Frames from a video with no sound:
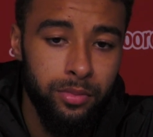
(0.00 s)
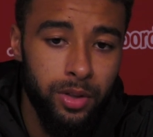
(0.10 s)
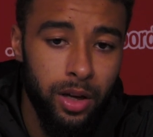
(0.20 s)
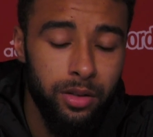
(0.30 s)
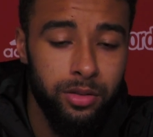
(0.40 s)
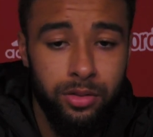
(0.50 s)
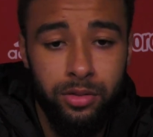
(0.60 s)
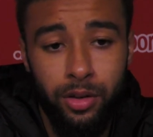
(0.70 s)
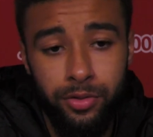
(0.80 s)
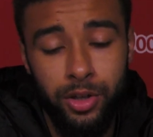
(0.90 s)
Yeah, it's a
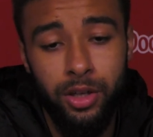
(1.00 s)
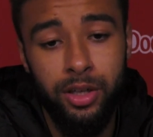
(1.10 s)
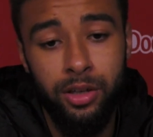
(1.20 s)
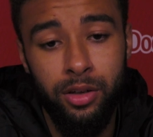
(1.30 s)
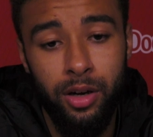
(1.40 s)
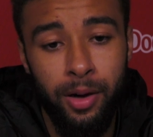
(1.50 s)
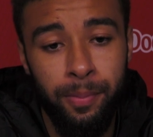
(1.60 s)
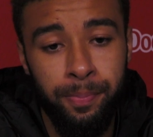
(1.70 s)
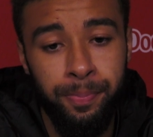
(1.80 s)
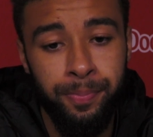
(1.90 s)
tough journey.
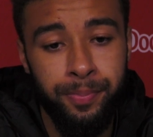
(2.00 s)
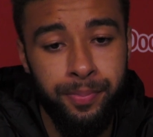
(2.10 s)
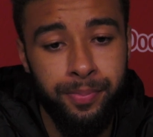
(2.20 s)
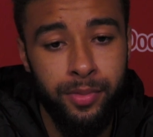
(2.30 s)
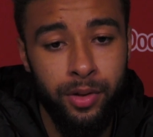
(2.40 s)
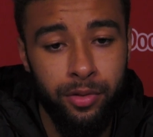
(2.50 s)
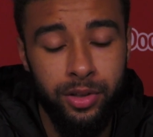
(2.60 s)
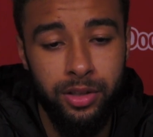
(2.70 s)
Obviously,